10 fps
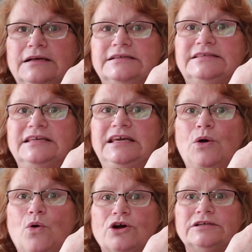
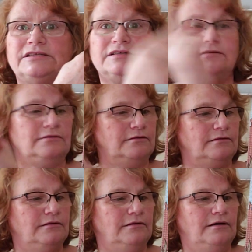seahorse,
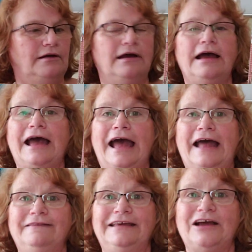
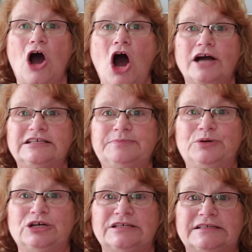and the
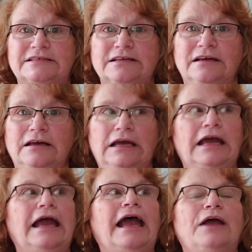octopus.
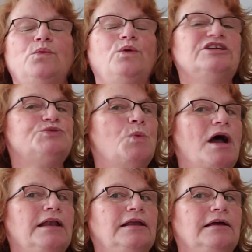And which
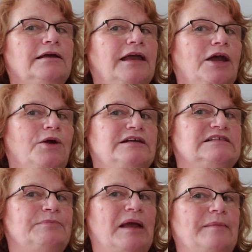one carries
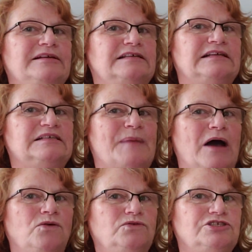the babies in his
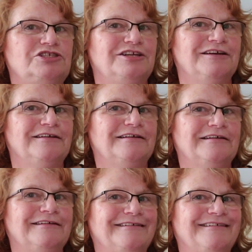pouch?
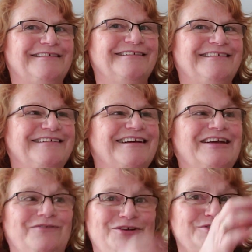
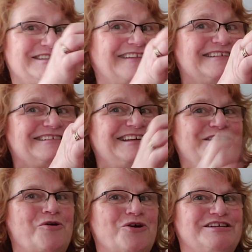If you said the
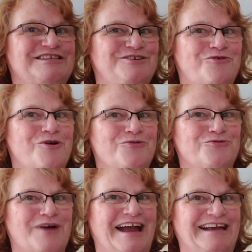seahorse, you're
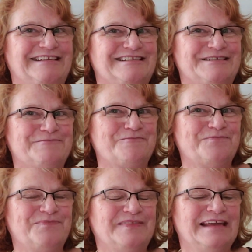right.
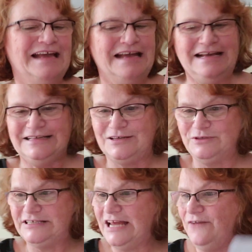So
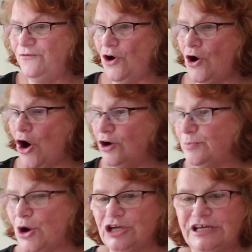today for our art
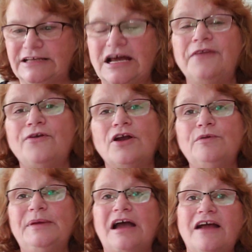project, I thought it
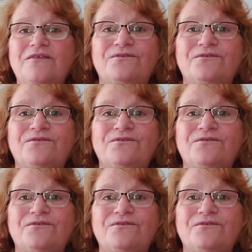would be kind of